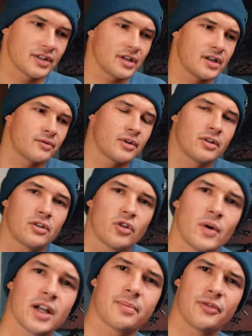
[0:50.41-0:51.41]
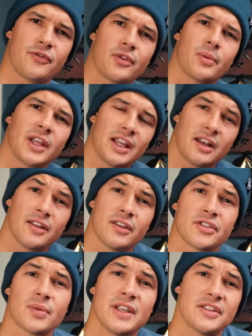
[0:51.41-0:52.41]
Uh, real quick, before we get into
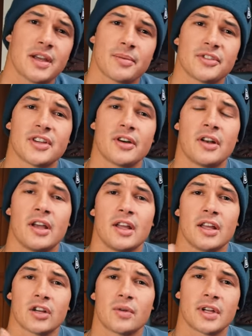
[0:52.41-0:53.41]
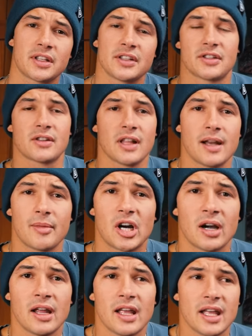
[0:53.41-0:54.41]
this week's episode, quick
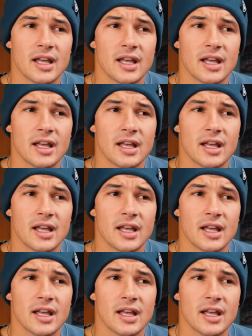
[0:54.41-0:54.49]
disclaimer.